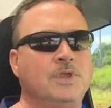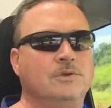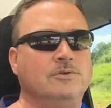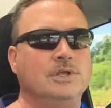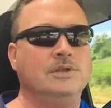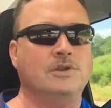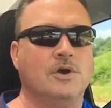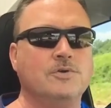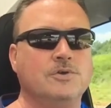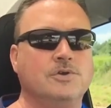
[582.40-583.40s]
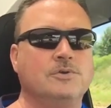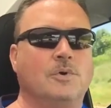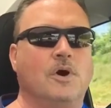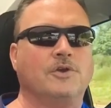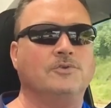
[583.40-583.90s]
You need to know who you
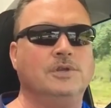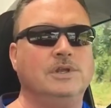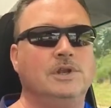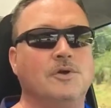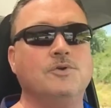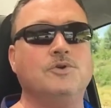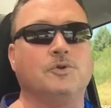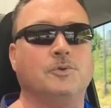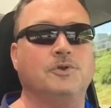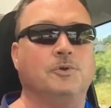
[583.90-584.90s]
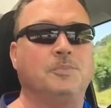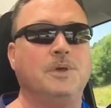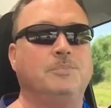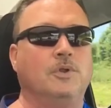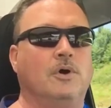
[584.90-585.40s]
are. You need to know who your
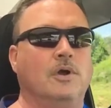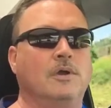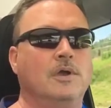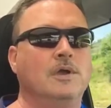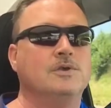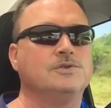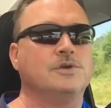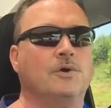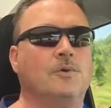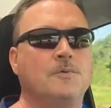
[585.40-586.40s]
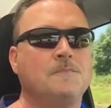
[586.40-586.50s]
people are. So